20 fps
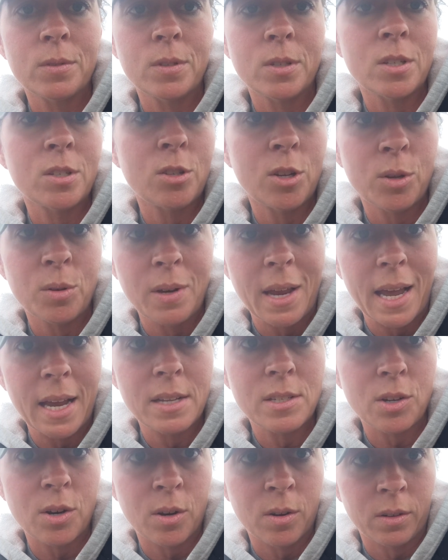to 2
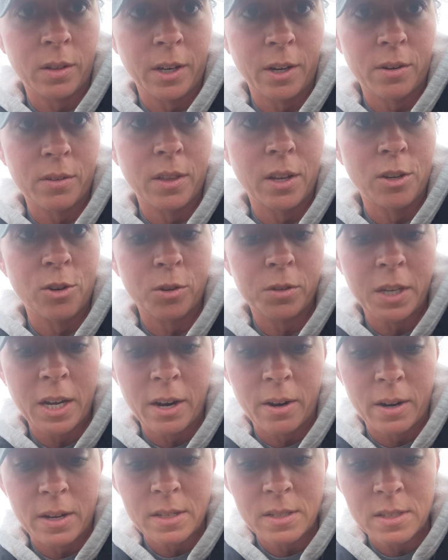days earlier than your
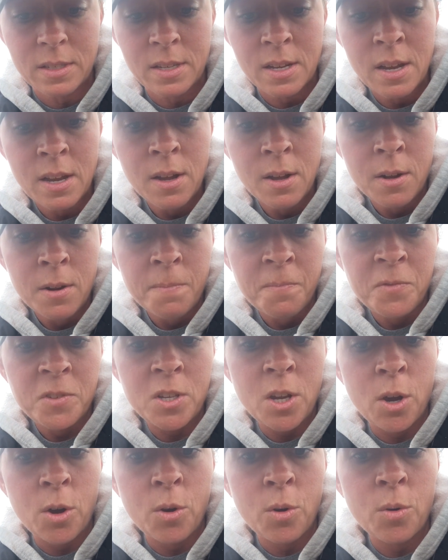carrots.
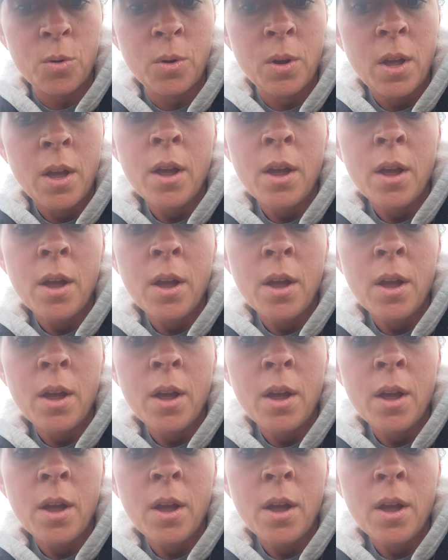So